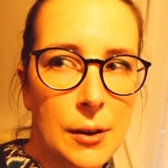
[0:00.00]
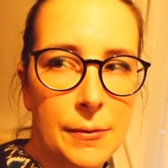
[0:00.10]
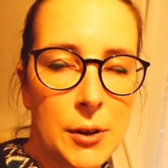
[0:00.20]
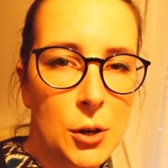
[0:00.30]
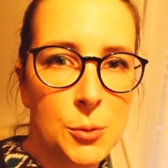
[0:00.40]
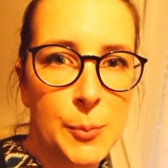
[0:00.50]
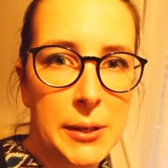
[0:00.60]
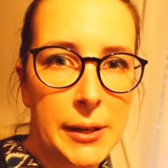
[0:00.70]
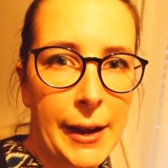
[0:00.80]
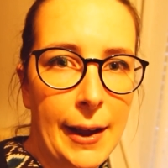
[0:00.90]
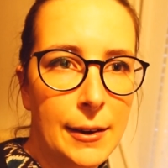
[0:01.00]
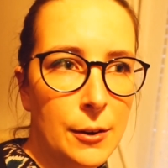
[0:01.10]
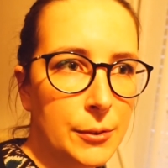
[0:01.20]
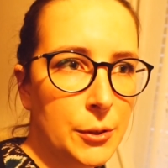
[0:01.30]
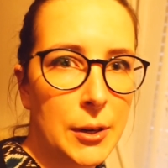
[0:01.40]
the hospital kind
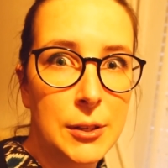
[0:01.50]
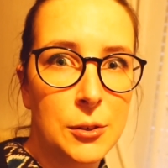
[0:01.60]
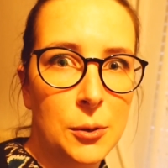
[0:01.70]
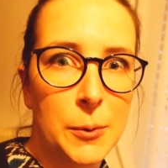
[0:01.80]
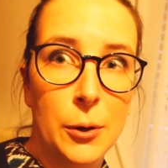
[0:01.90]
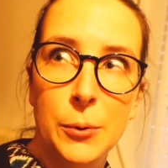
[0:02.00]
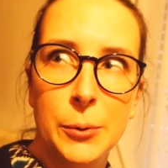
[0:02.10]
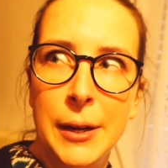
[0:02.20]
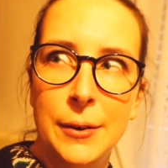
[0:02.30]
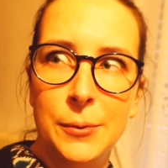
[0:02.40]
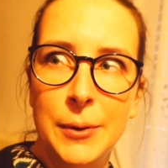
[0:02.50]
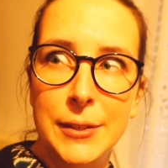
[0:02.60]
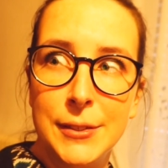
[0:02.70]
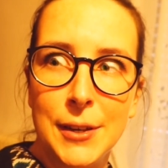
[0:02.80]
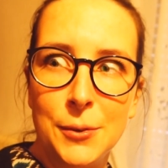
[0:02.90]
of already told me, oh, you can
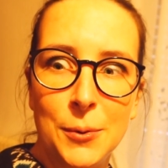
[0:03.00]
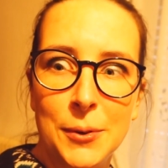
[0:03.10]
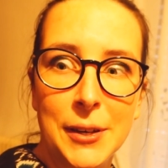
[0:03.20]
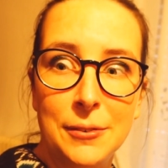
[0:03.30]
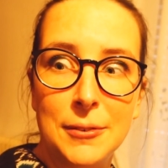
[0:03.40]
already start working,